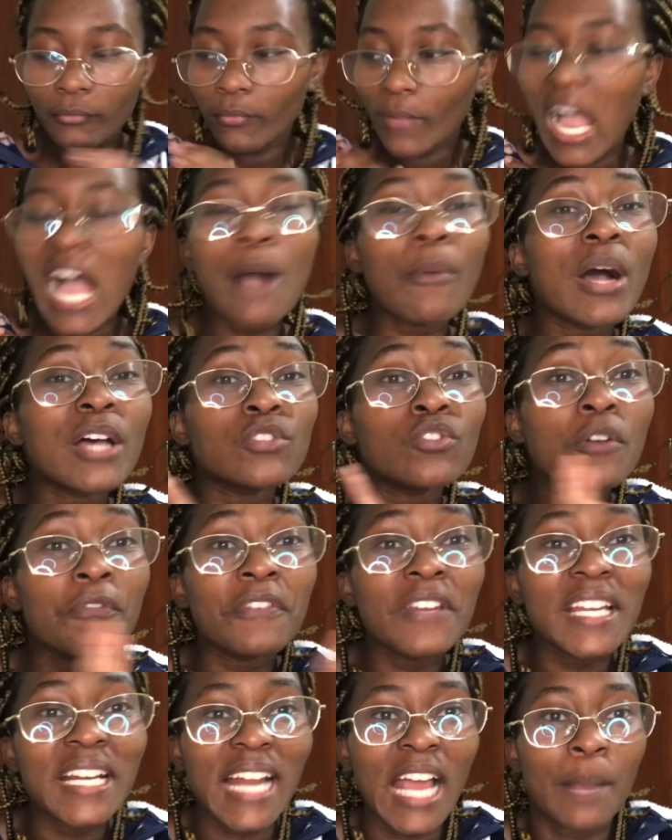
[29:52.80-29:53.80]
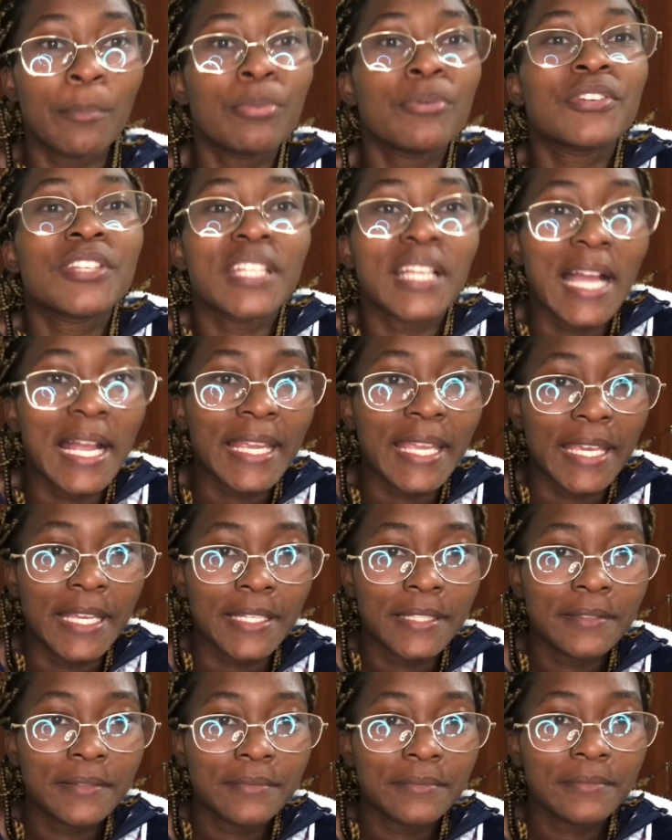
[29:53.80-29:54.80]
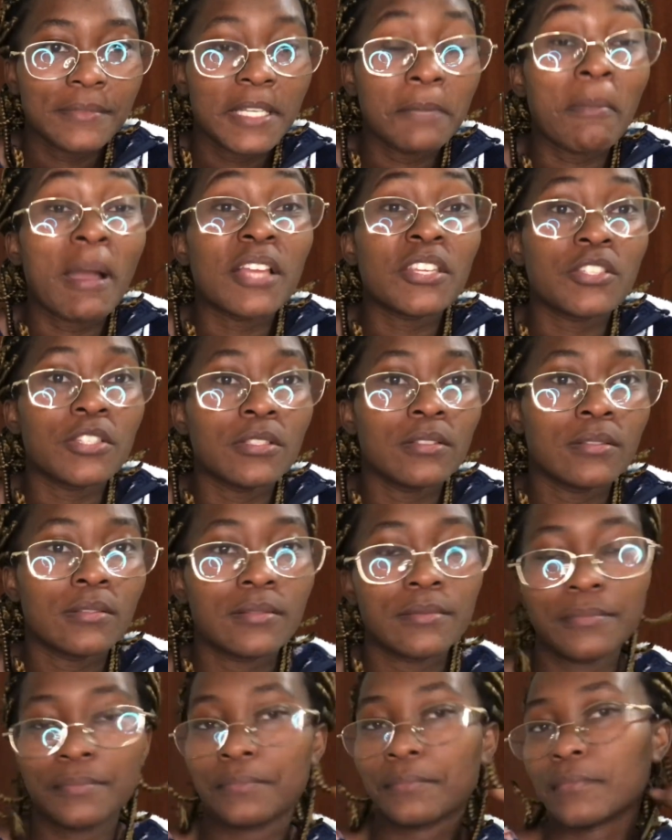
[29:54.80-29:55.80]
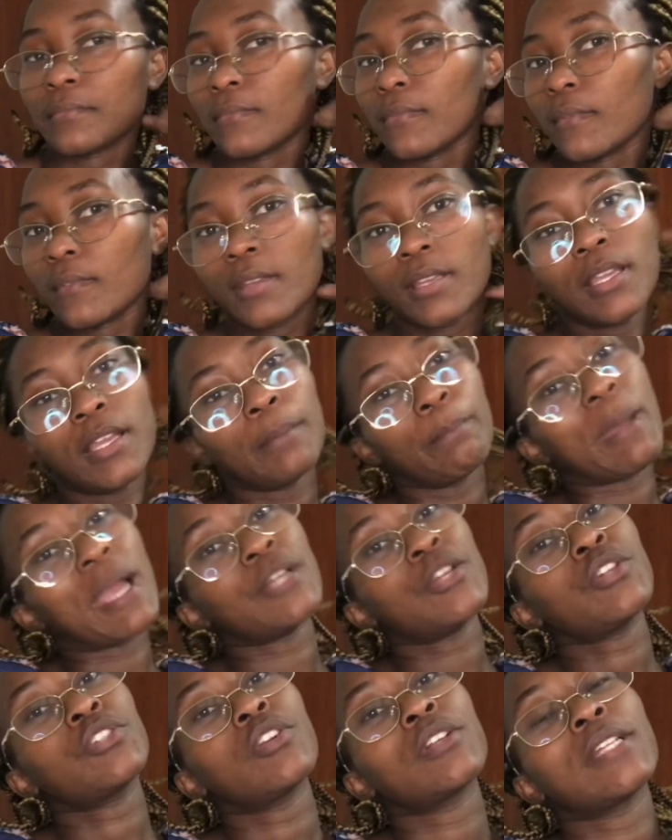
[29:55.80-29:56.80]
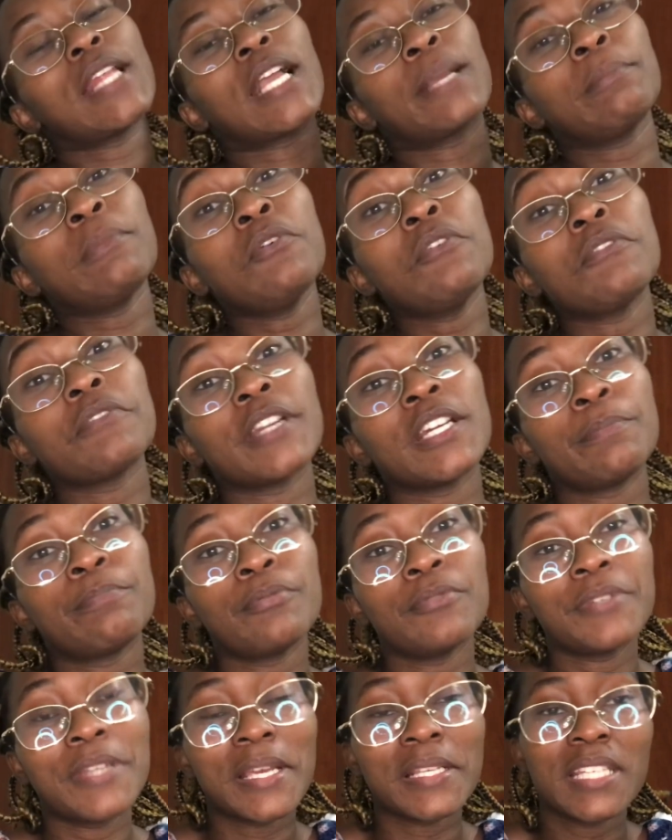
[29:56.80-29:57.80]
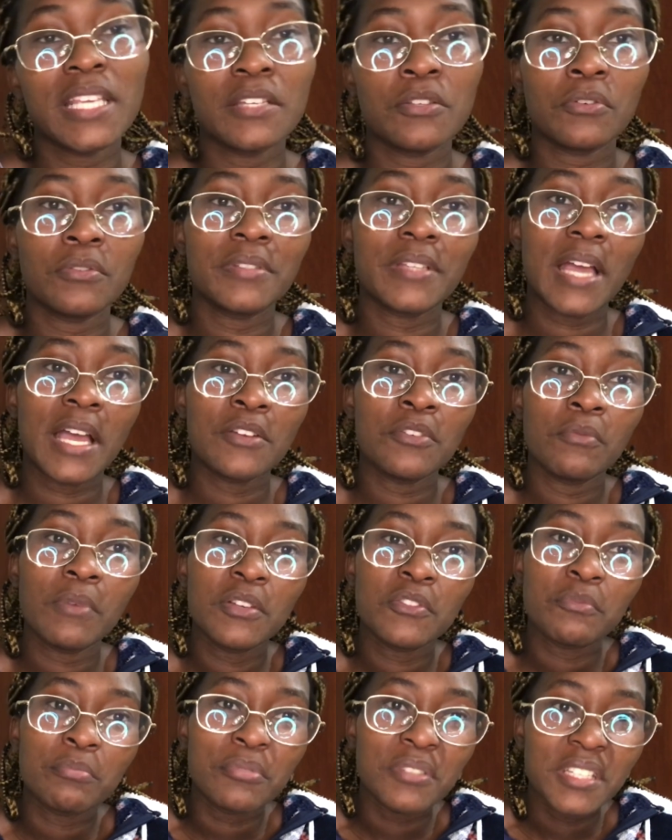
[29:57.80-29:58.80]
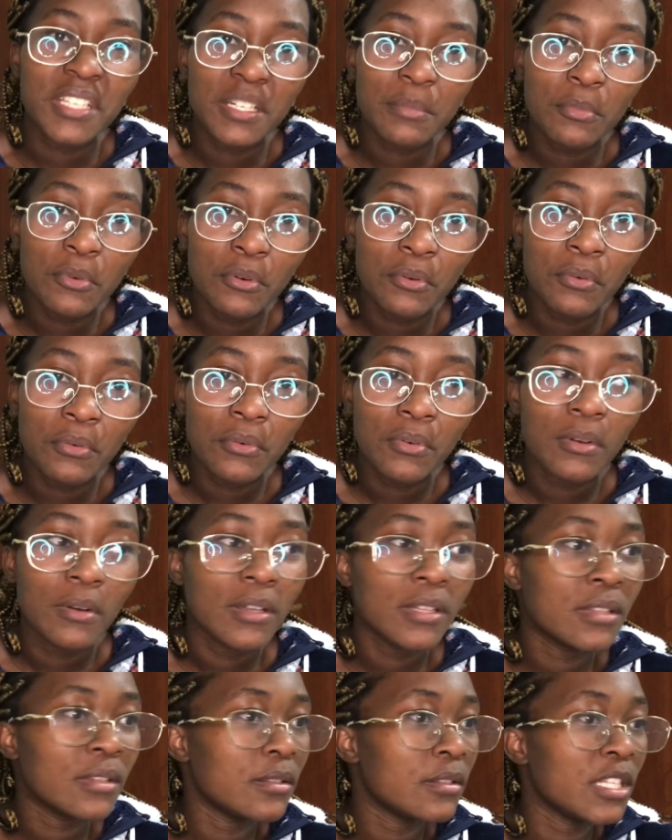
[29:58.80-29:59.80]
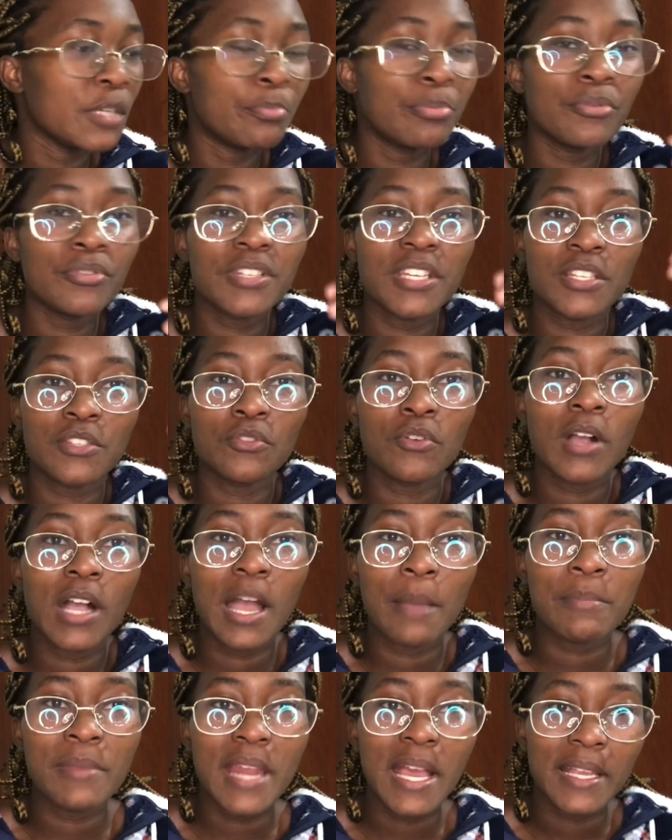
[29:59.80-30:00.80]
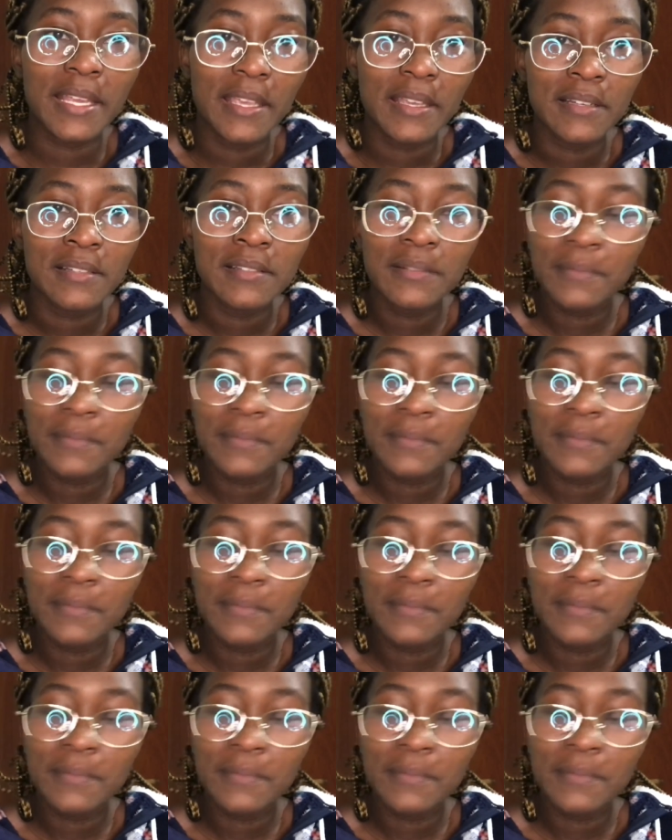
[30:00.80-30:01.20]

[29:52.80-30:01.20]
I was not feeling like pushing again. Imagine. My doctor was like, Mildred, push. I said, doctor, I don't want to push anymore. The push is not coming again.